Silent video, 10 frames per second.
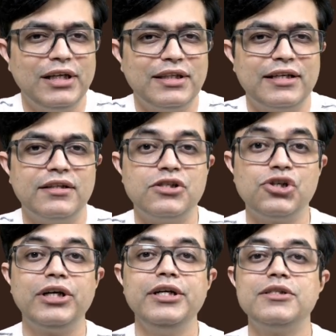that the
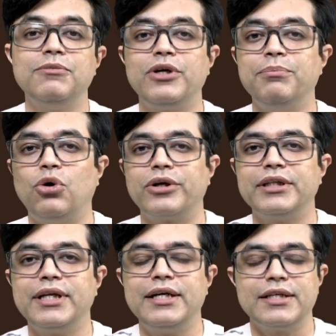journey is more
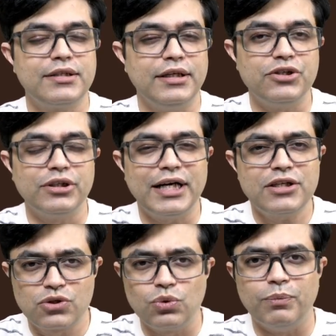important than destination. That
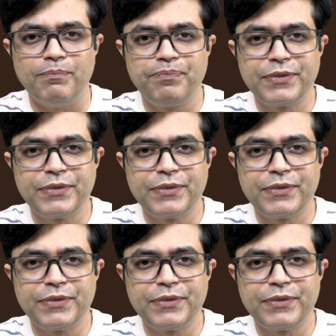is true.